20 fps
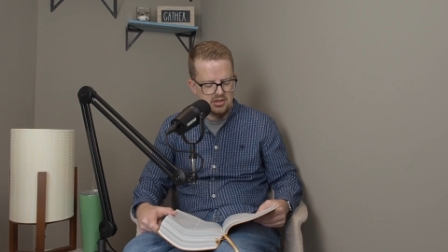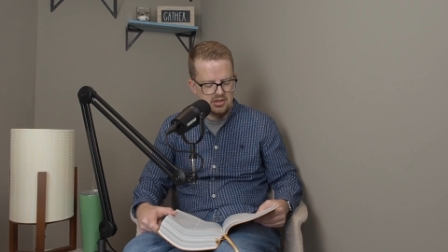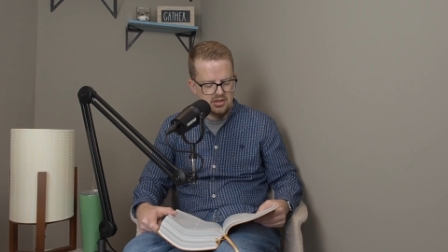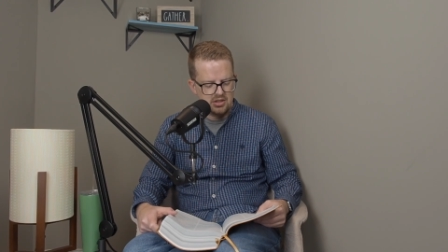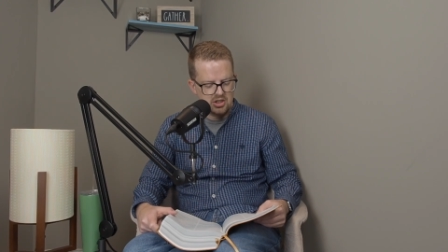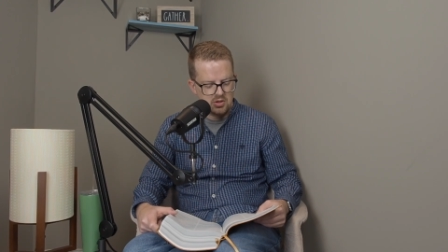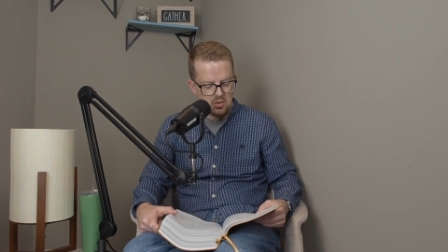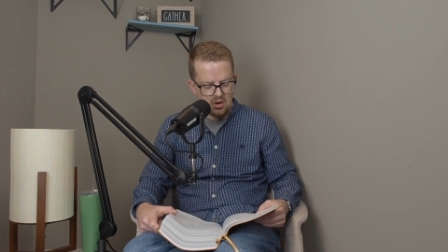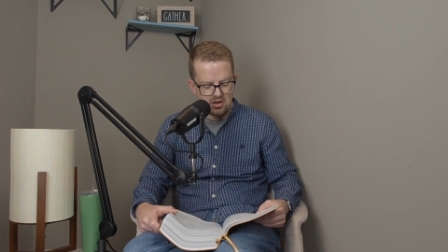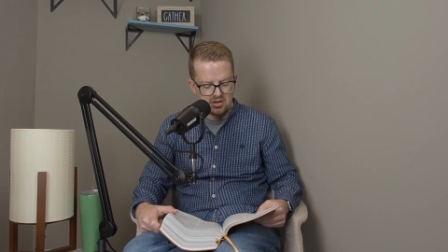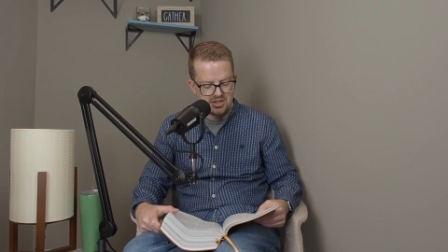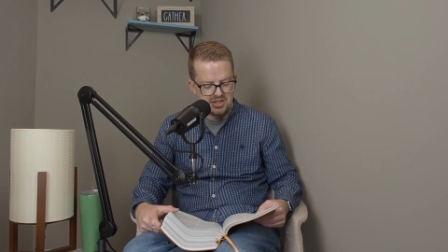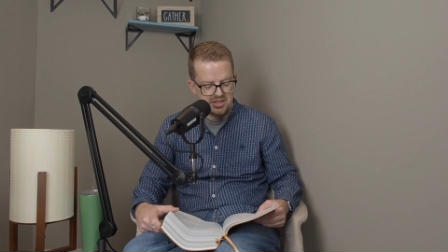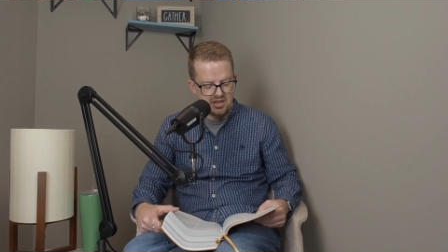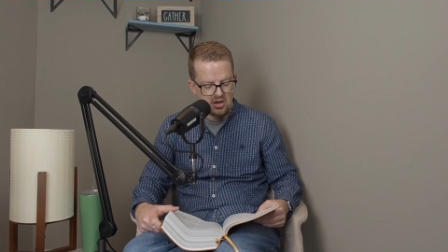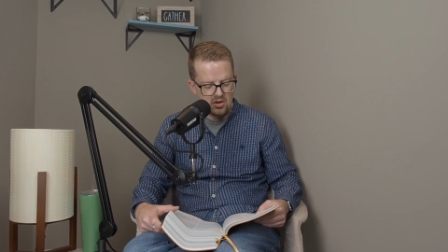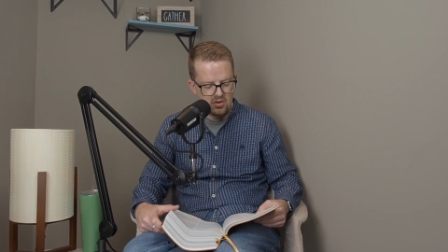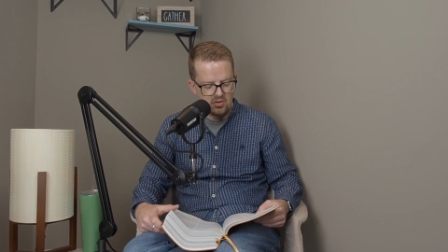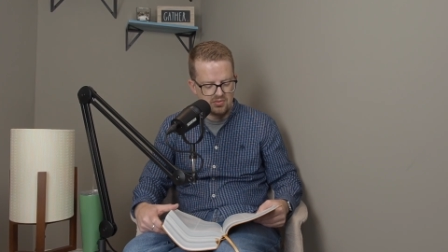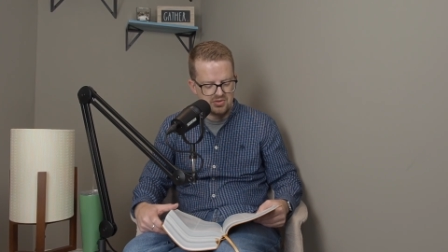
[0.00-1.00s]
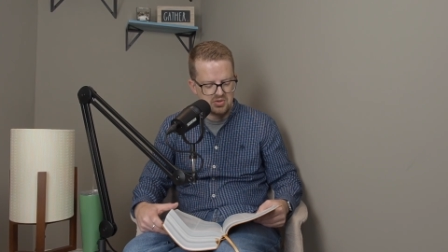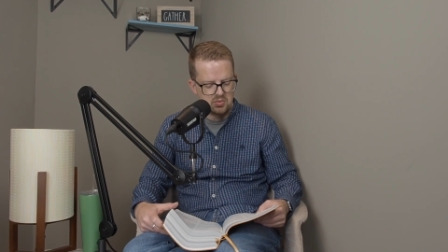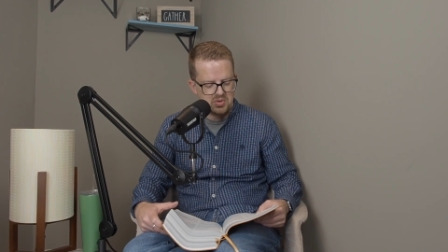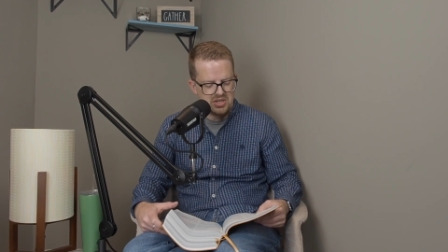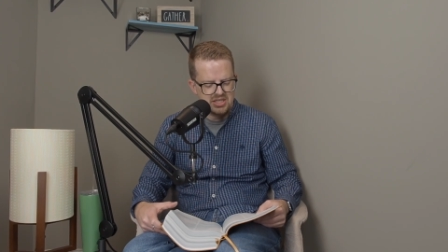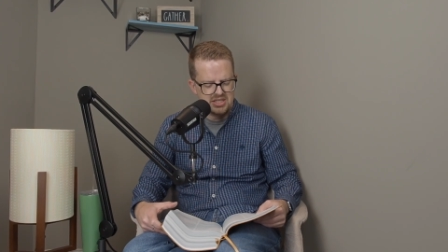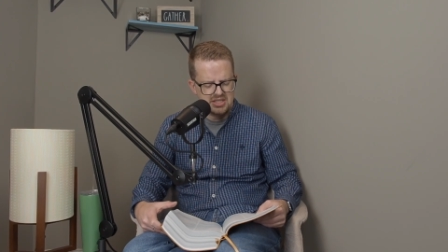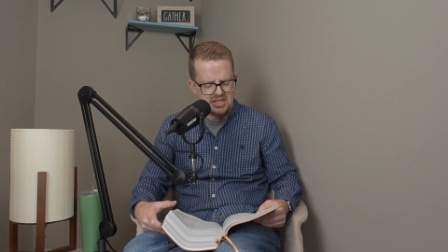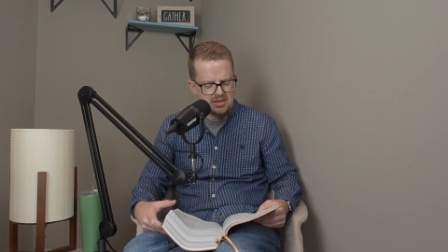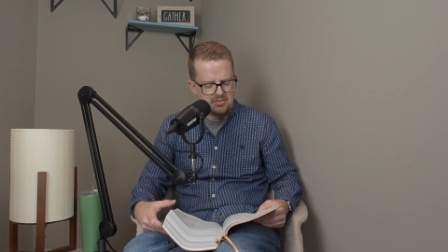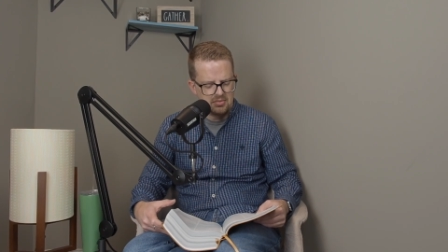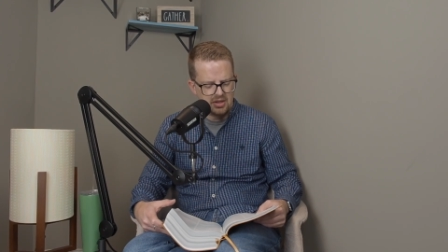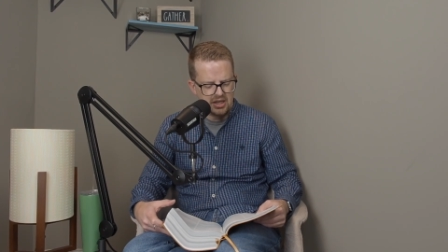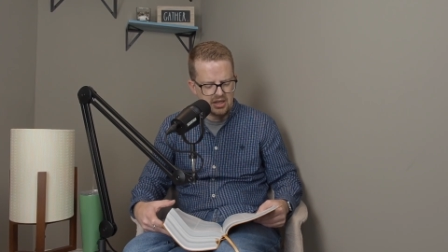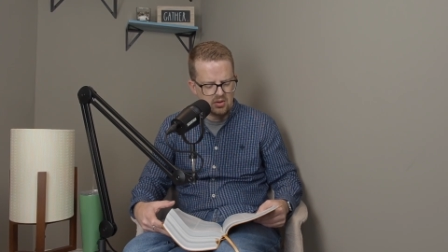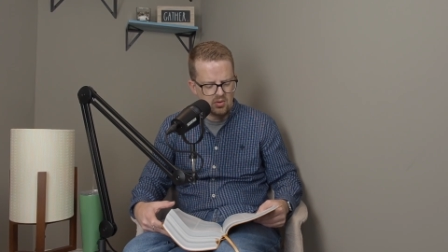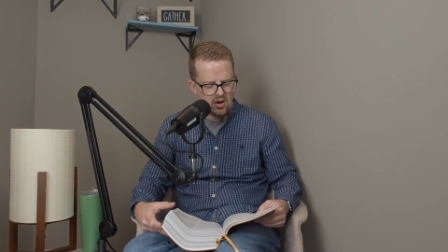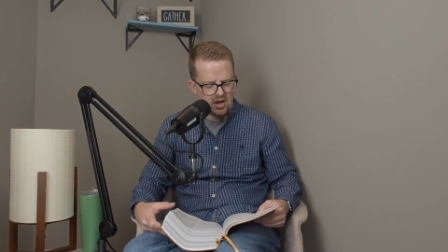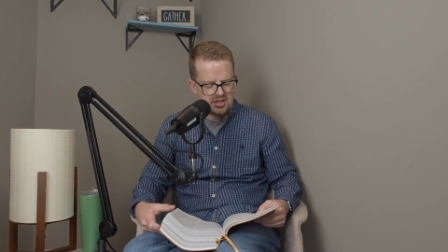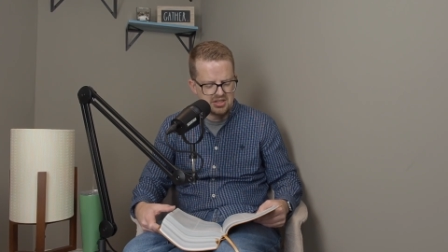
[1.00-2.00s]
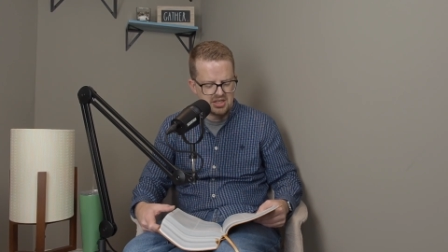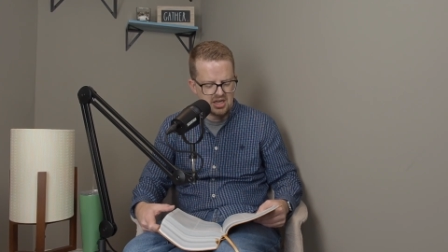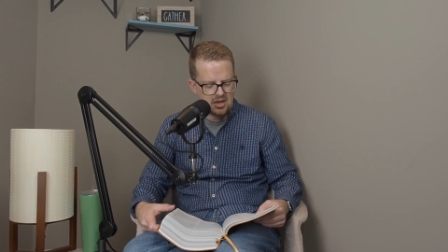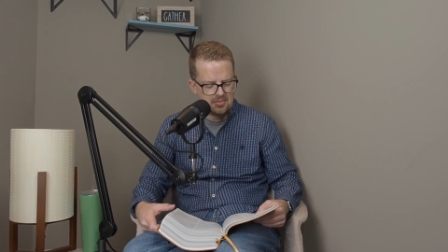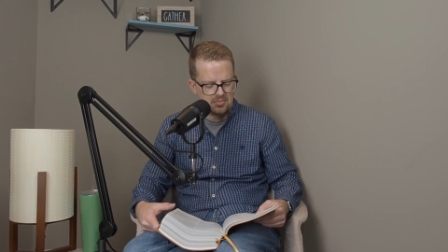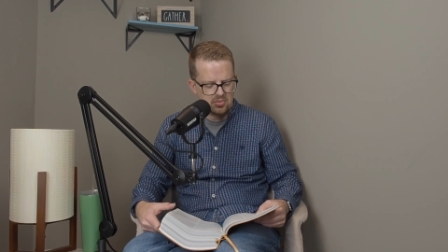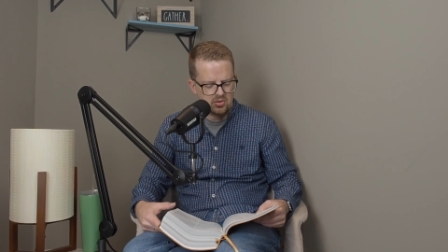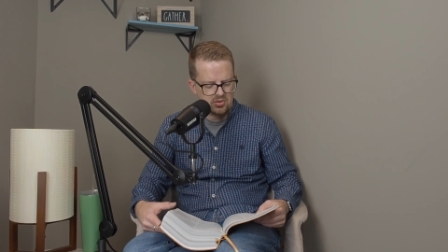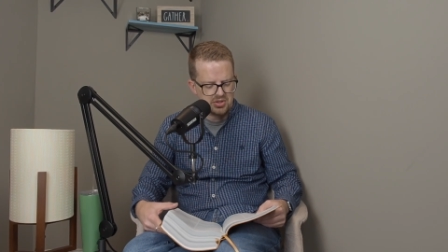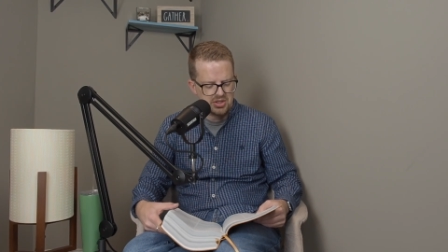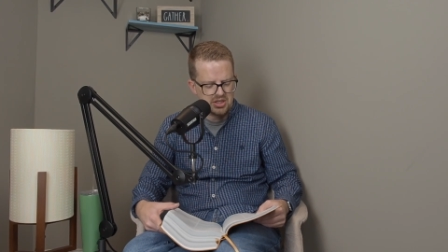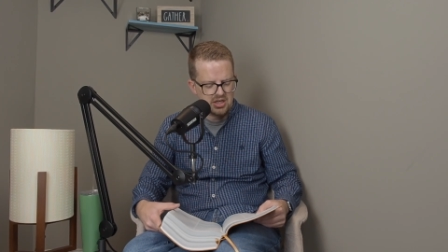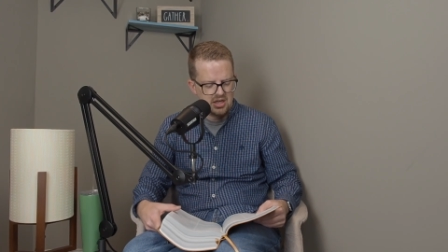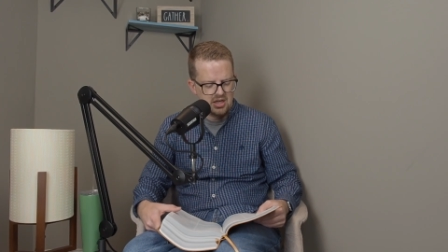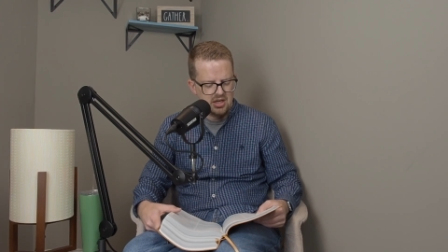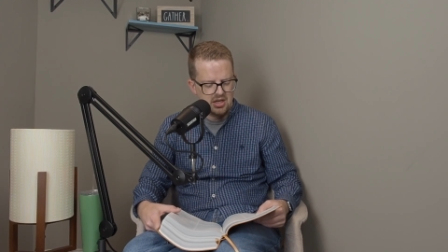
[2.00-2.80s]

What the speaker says: To ourselves we seemed like grasshoppers,